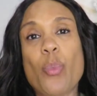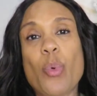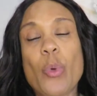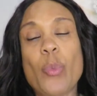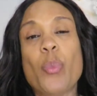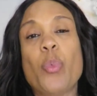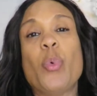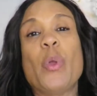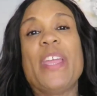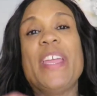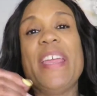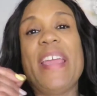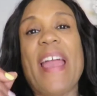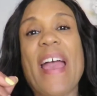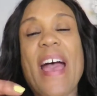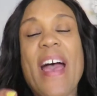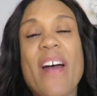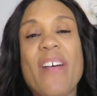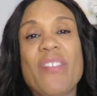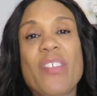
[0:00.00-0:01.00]
when we
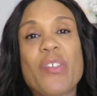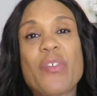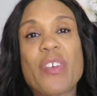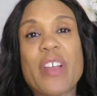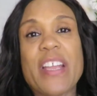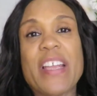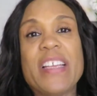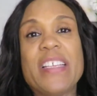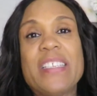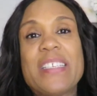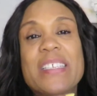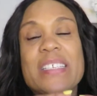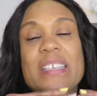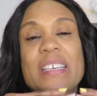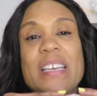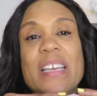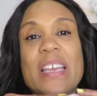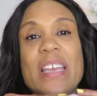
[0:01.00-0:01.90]
have the reins,